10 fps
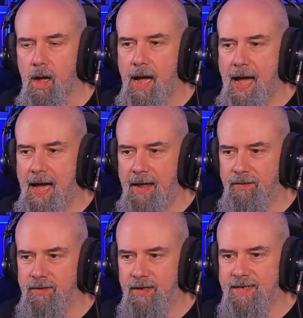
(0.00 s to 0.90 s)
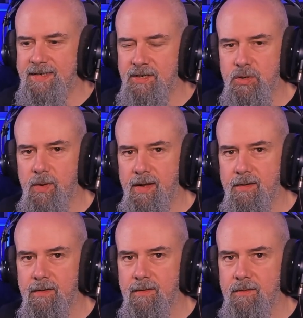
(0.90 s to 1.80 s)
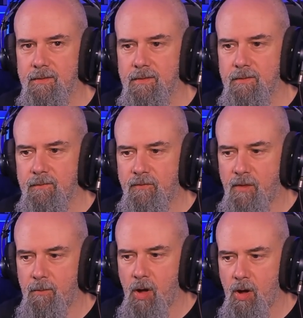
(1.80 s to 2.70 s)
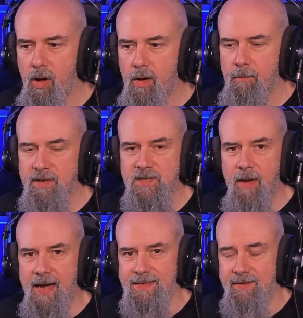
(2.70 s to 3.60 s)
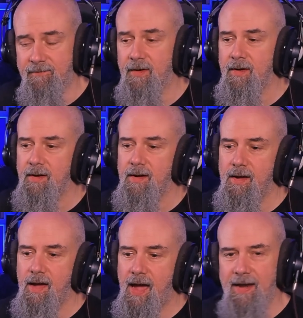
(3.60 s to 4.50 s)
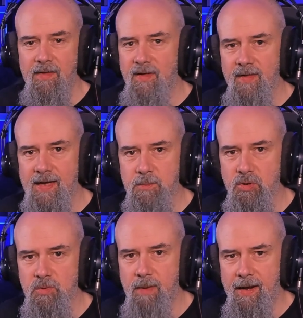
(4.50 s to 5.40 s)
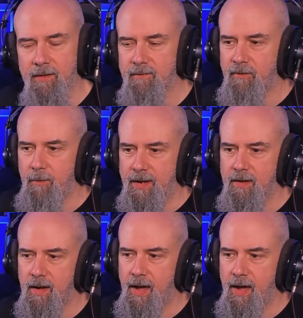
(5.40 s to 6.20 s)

and listen to it from her perspective, and I think that's much better for me.